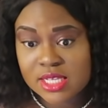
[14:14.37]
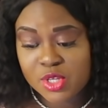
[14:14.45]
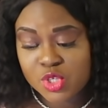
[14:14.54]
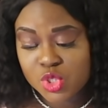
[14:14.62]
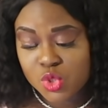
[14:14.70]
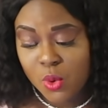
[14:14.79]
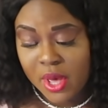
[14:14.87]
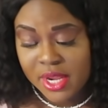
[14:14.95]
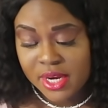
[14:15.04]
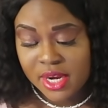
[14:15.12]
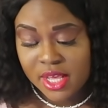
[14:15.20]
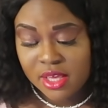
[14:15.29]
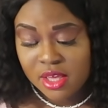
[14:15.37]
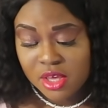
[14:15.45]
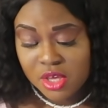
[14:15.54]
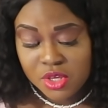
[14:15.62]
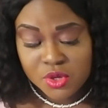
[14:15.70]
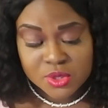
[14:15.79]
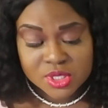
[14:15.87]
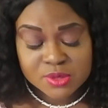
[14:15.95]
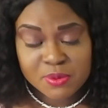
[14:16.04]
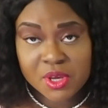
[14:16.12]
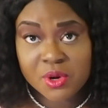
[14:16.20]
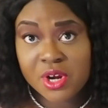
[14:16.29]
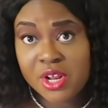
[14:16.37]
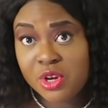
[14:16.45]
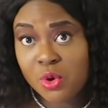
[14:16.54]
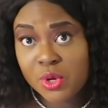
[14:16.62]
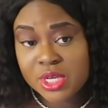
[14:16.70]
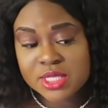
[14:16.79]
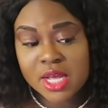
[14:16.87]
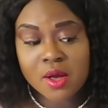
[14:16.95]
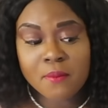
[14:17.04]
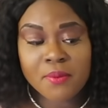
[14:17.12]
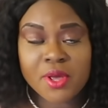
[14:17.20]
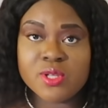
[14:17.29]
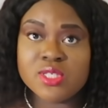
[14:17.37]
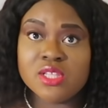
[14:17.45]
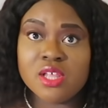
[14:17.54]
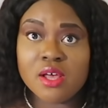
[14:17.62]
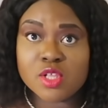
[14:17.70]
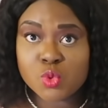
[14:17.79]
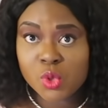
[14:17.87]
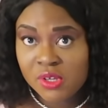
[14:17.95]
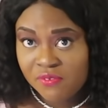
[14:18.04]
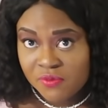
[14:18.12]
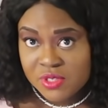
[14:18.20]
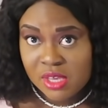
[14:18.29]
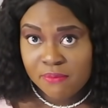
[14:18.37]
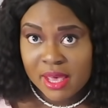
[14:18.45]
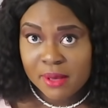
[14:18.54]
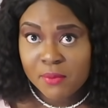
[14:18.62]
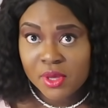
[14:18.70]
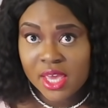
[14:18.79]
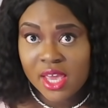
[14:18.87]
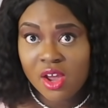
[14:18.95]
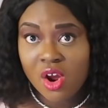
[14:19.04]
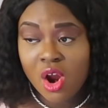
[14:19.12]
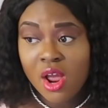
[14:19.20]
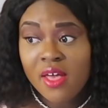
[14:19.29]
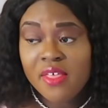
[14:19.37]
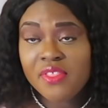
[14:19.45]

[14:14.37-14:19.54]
I just go ahead and I use the speaker, and I noticed that compared to the 2015 MacBook Air,